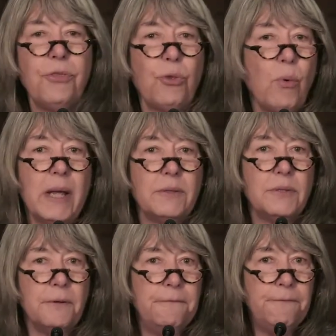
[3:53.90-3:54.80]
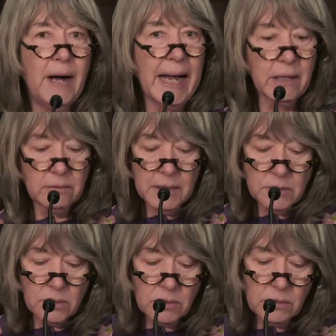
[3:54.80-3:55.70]
threats of
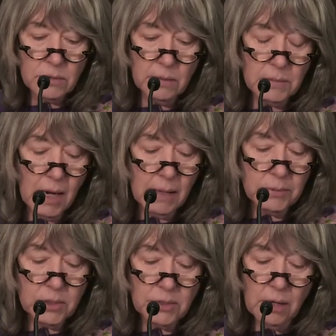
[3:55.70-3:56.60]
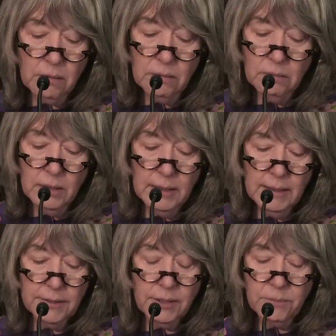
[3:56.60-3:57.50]
violence, sometimes subtle,
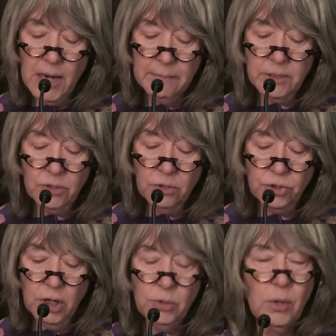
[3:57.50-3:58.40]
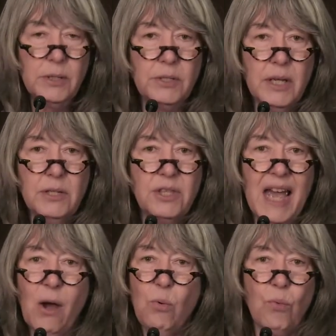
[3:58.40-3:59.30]
sometimes as on January 6th,
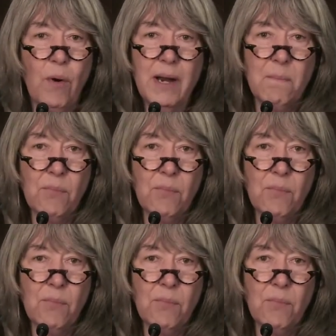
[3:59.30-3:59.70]
outright